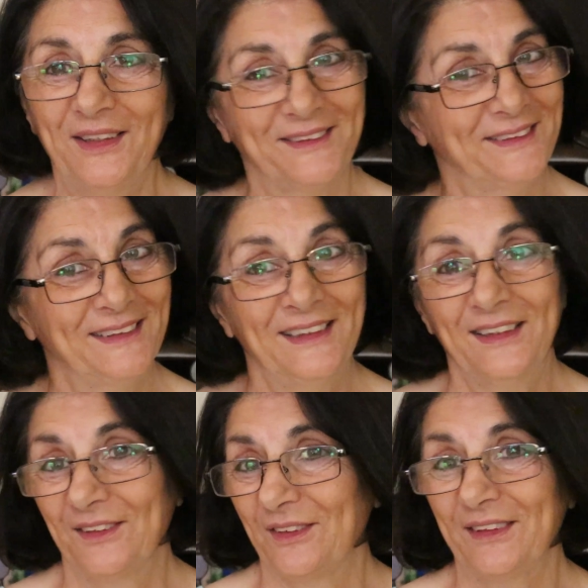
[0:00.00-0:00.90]

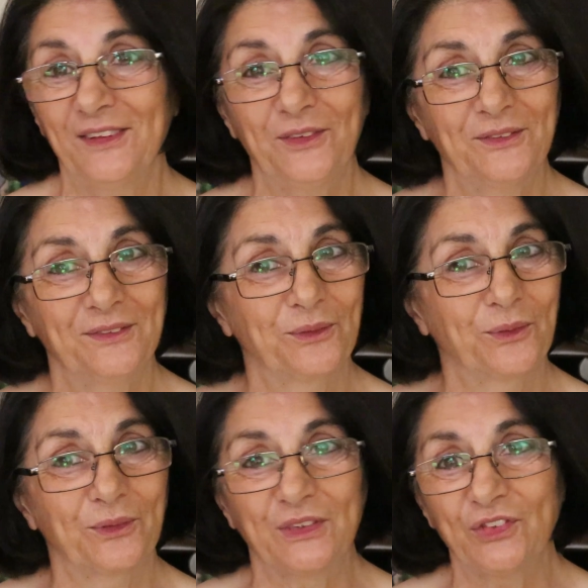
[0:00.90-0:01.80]
a lot of
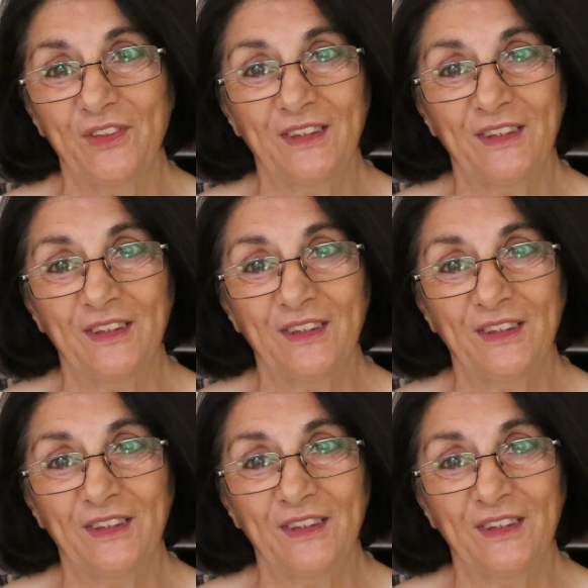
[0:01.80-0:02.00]
crazy